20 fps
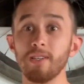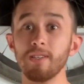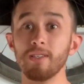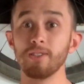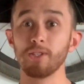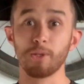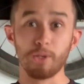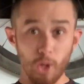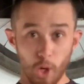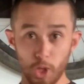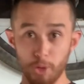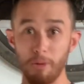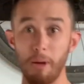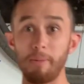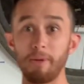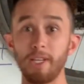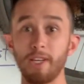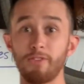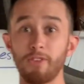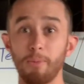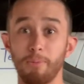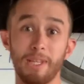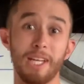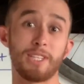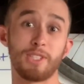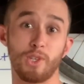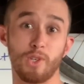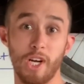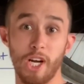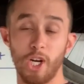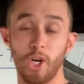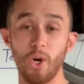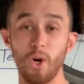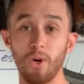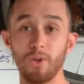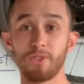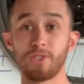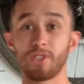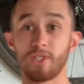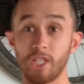Your goals may be different, but that's a great goal.
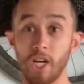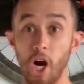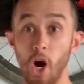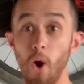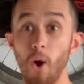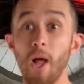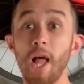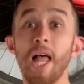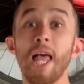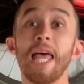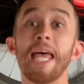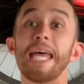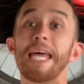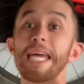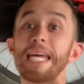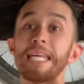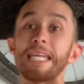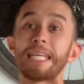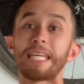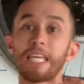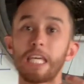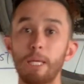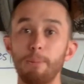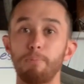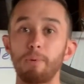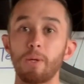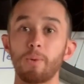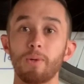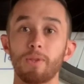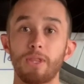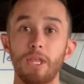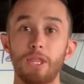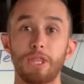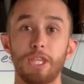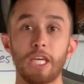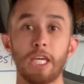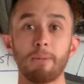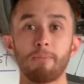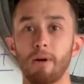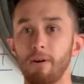So in keeping with the
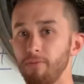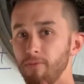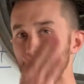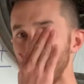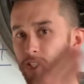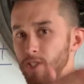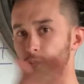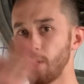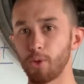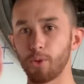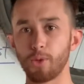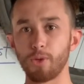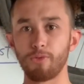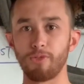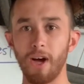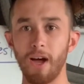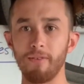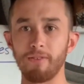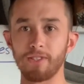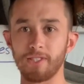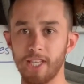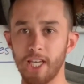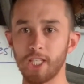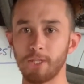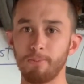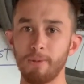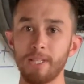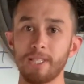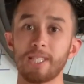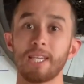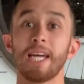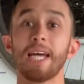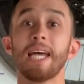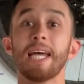theme of let's go through 5 assessments,